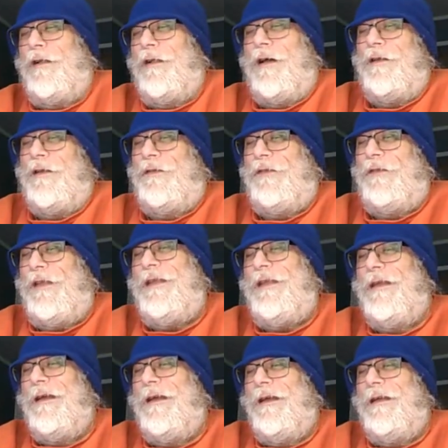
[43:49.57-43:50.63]
honesty,
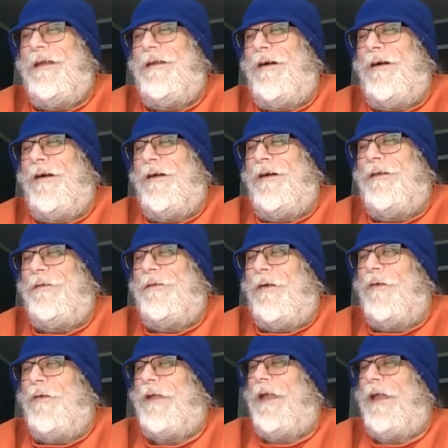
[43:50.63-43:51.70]
in all honest,
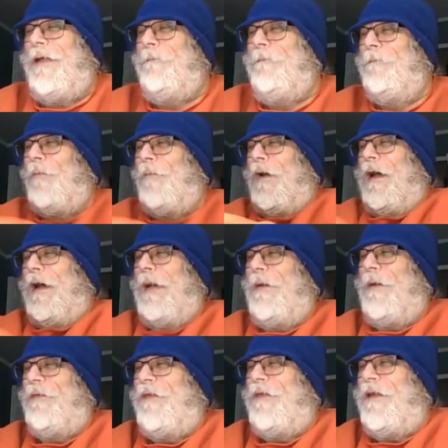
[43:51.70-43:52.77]
okay. How
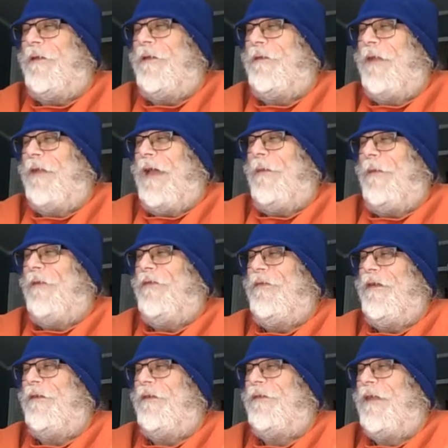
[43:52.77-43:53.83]
about this? How about
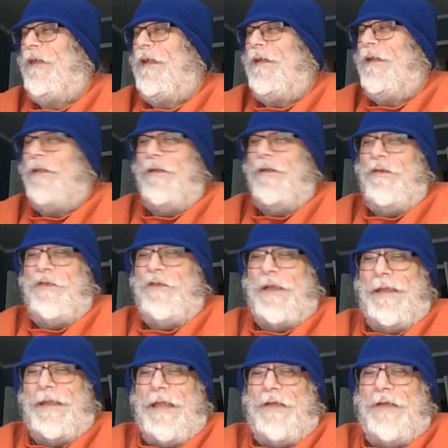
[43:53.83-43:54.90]
this? Now there's a
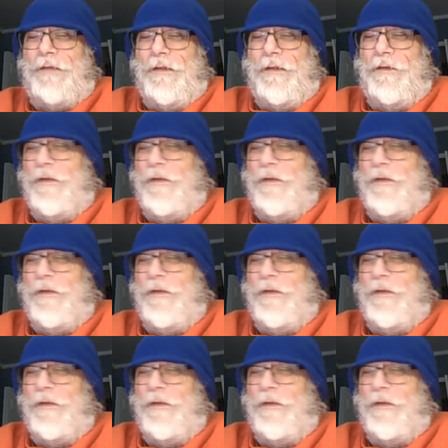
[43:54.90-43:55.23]
connection. There's